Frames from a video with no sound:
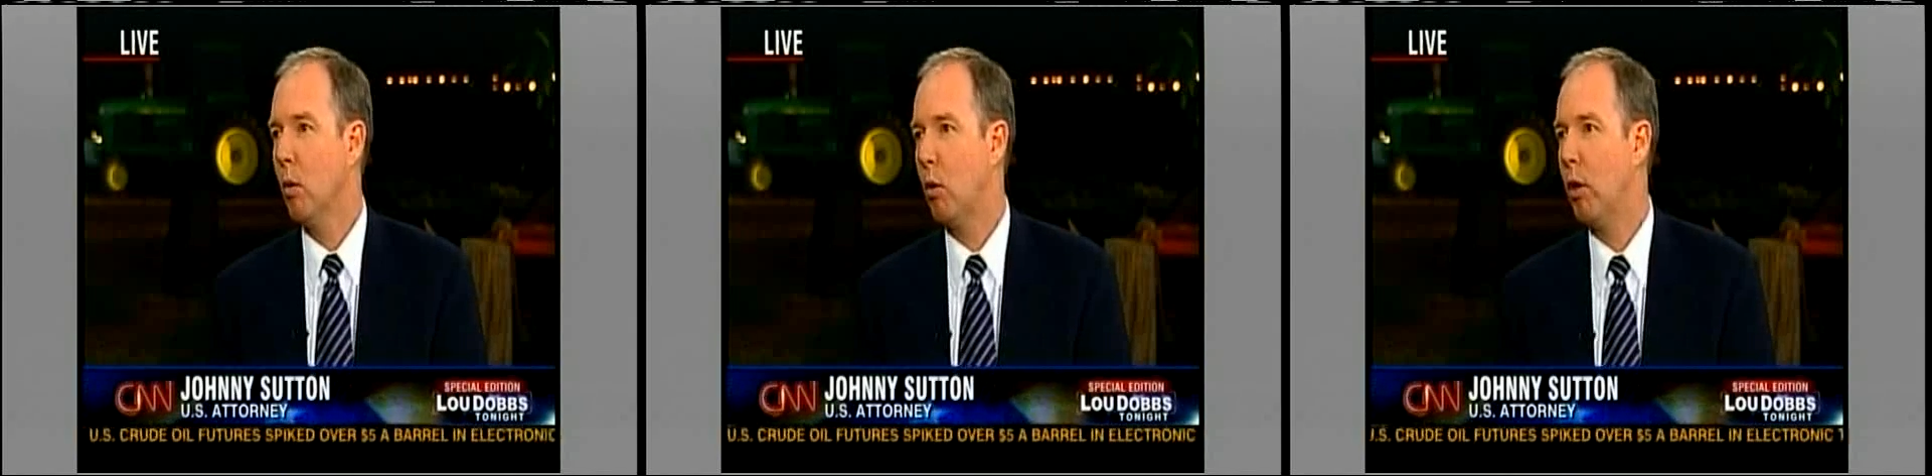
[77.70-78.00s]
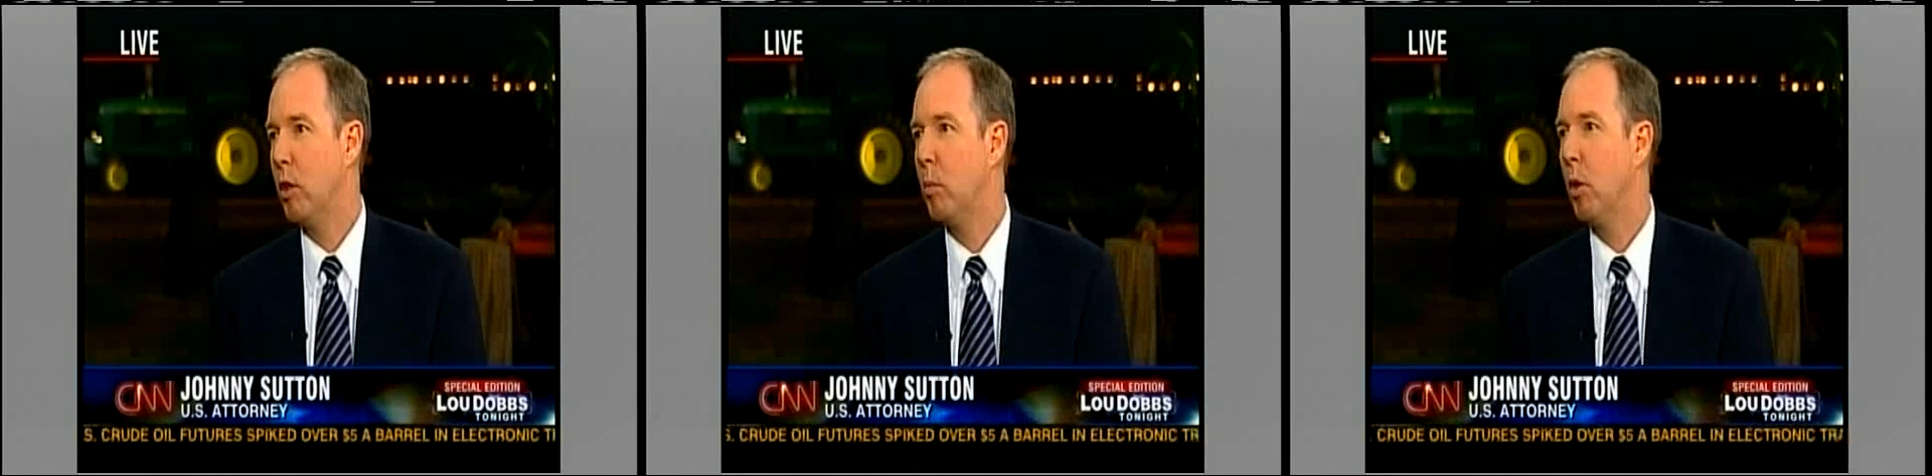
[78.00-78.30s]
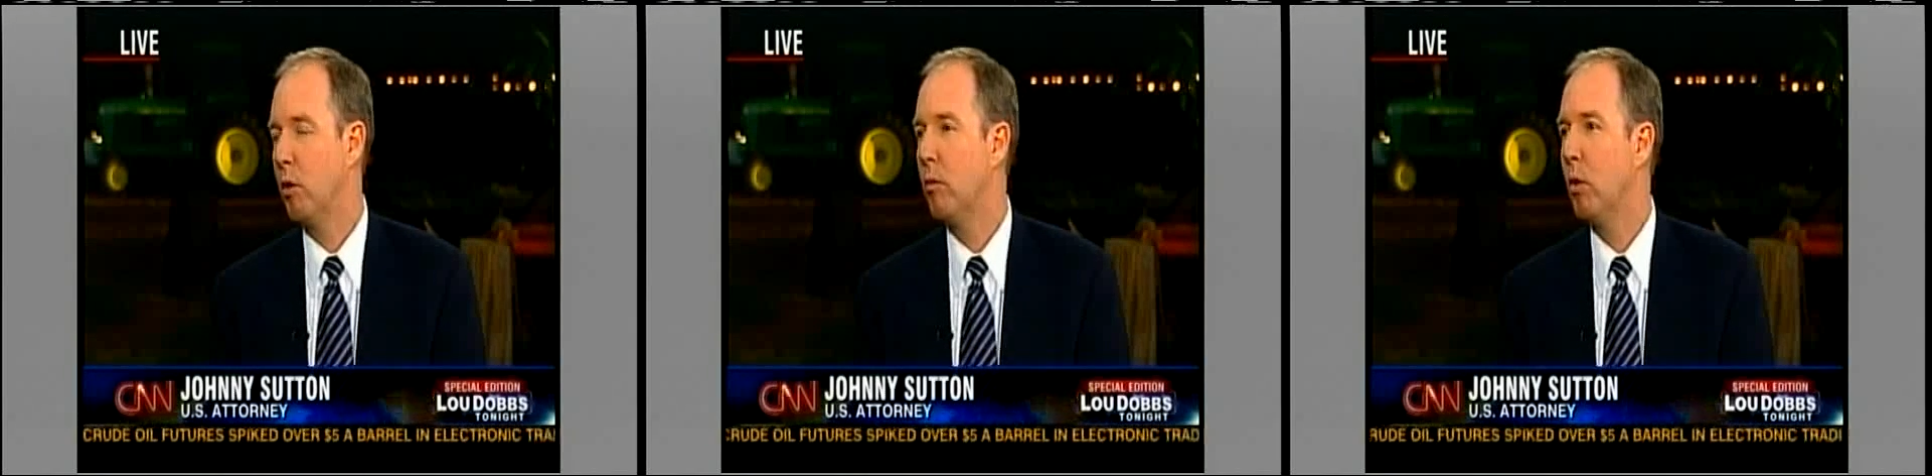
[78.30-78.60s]
were going to
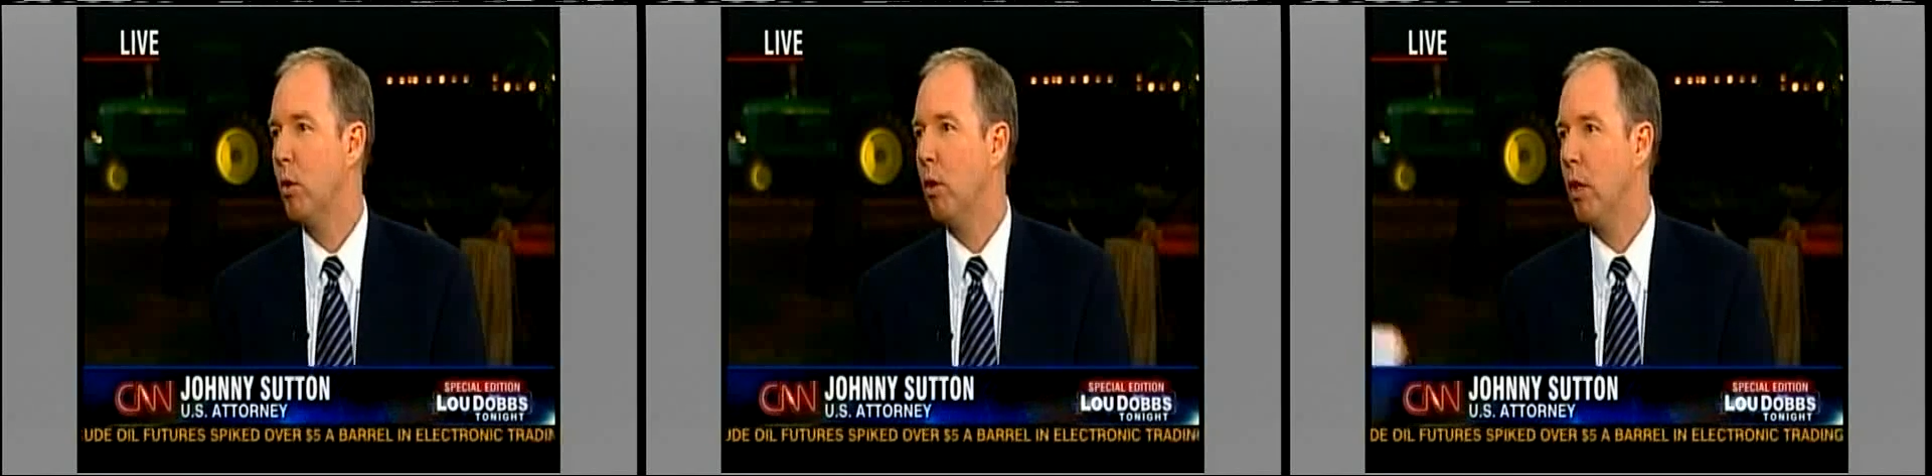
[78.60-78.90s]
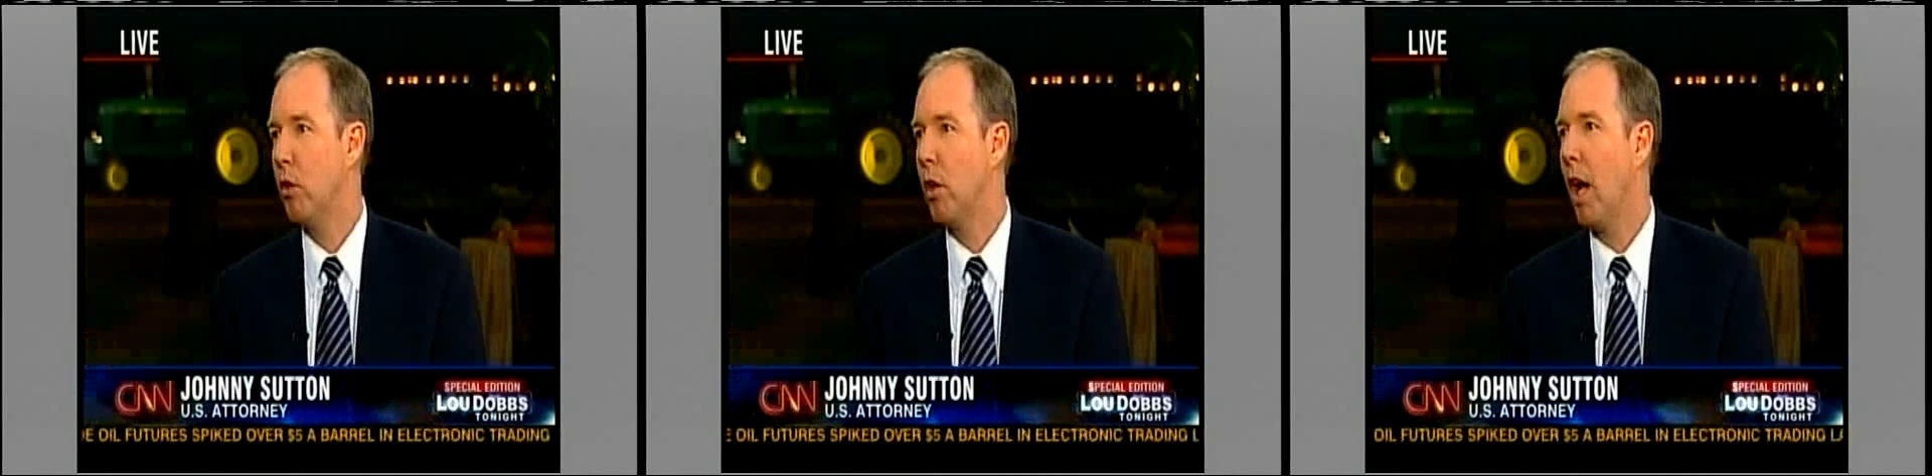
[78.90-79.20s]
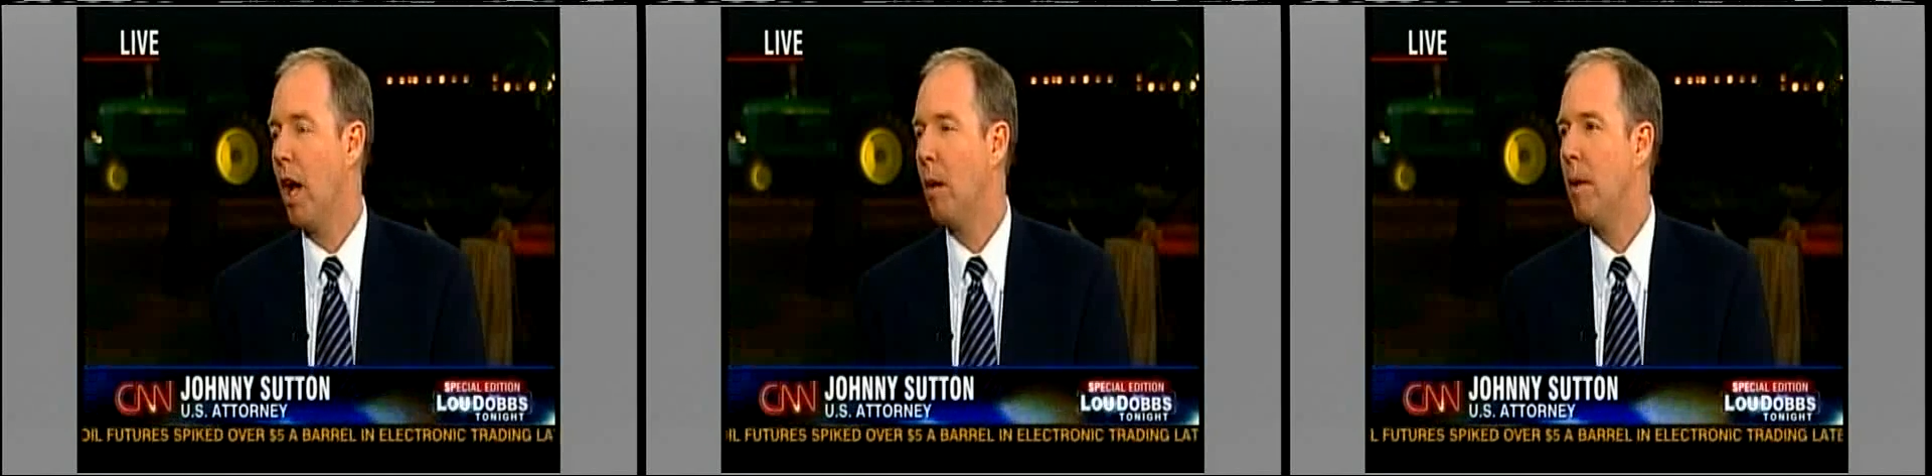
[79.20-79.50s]
prison for doing their
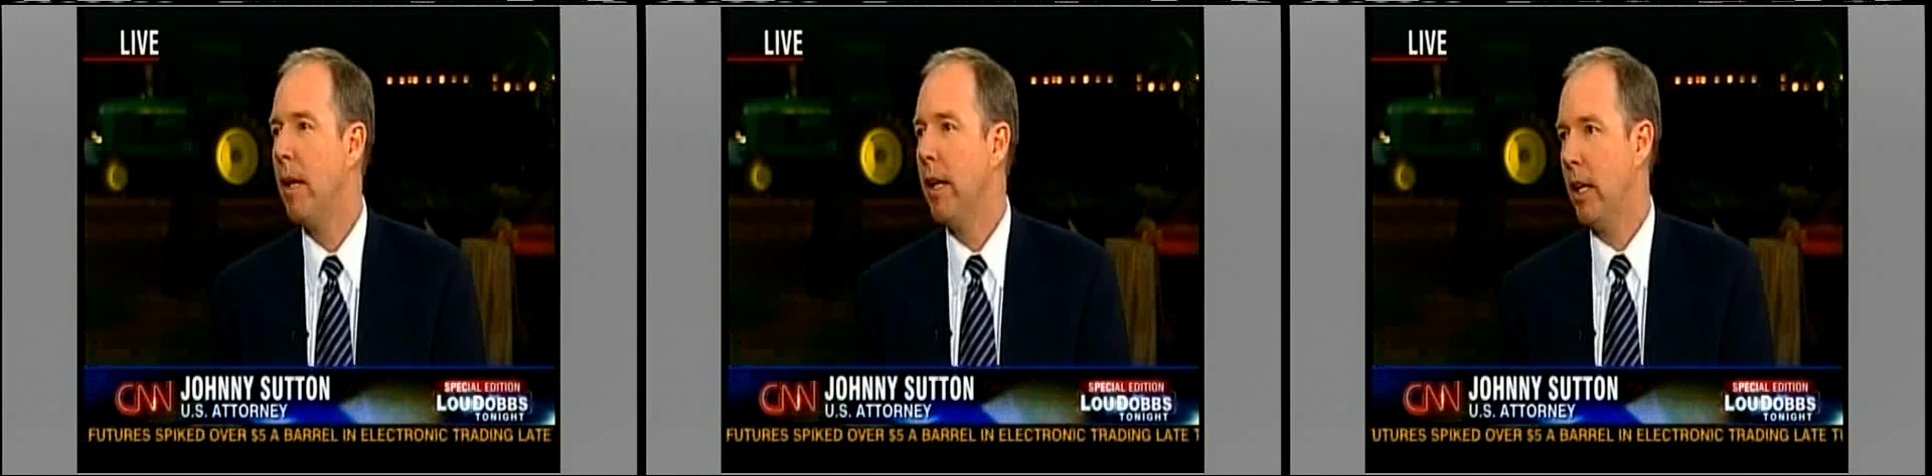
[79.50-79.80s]
job